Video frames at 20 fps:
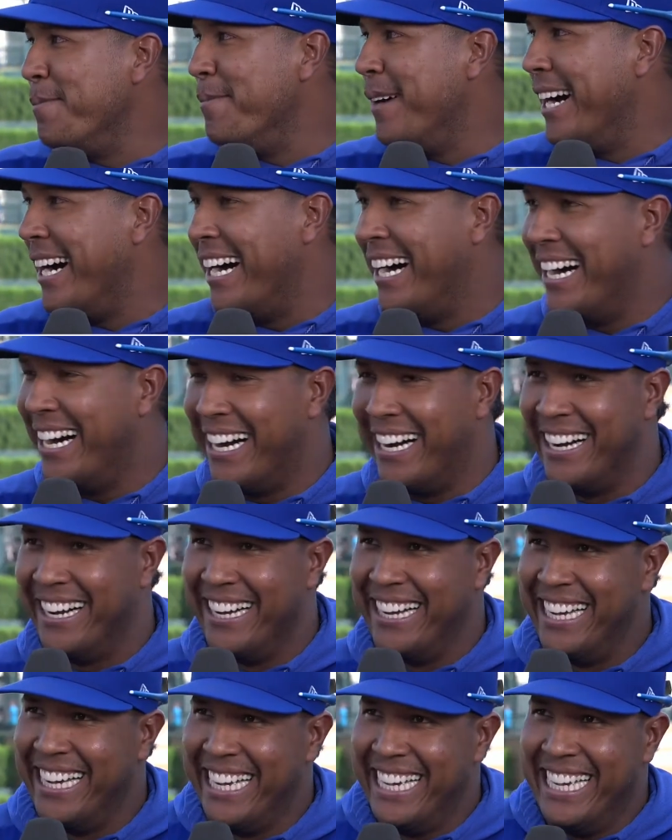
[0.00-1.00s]
but
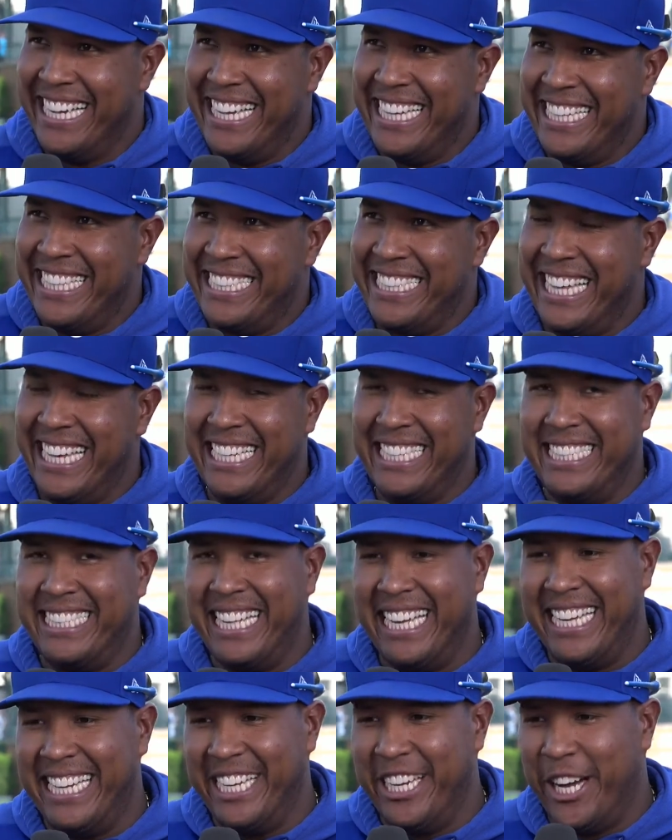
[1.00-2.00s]
they
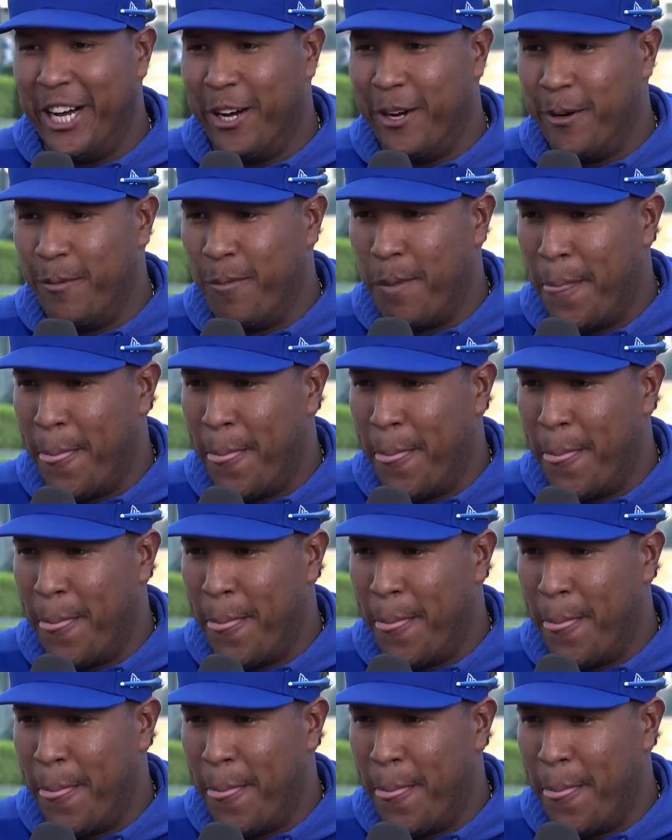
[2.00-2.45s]
say no.